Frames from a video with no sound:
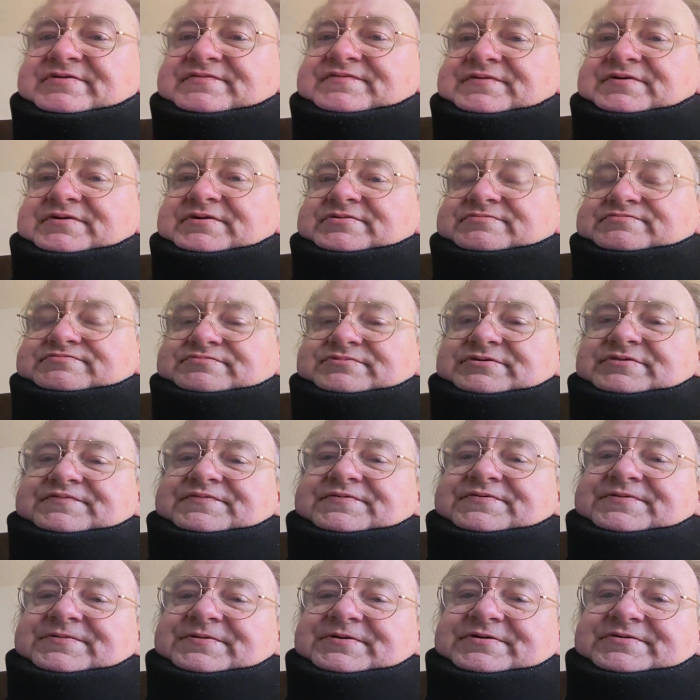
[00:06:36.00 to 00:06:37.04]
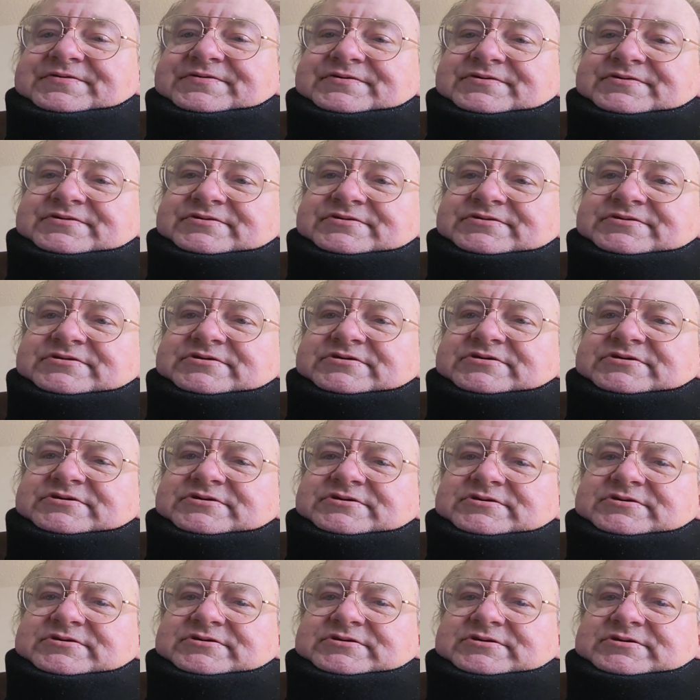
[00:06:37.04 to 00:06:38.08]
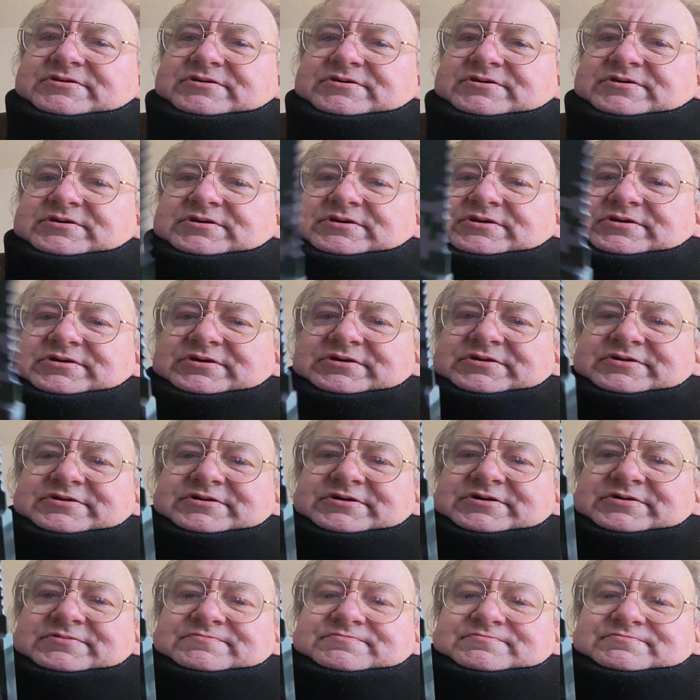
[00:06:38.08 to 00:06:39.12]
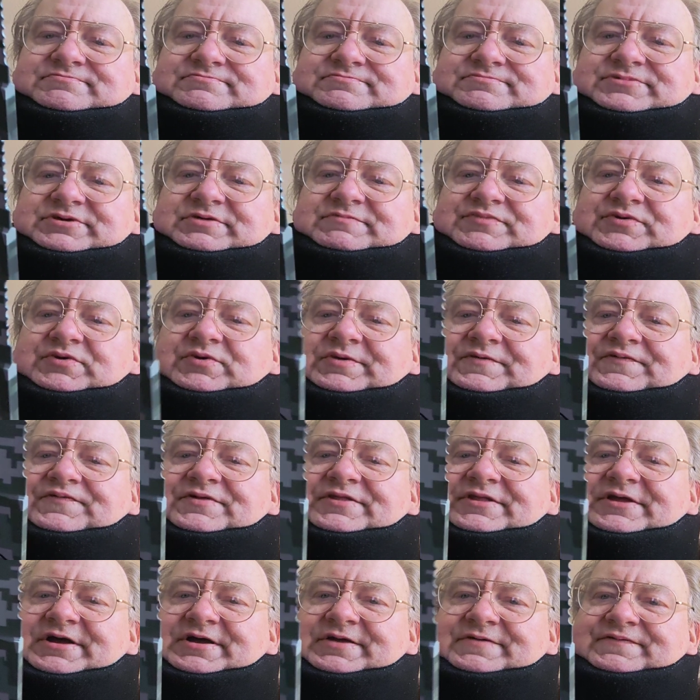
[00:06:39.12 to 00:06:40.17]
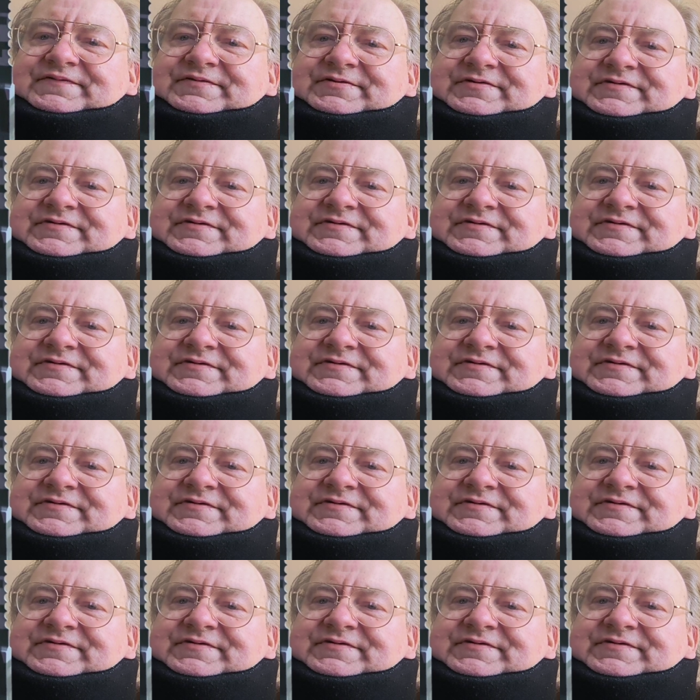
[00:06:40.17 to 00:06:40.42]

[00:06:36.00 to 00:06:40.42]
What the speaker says: there for different things. And, beautiful knife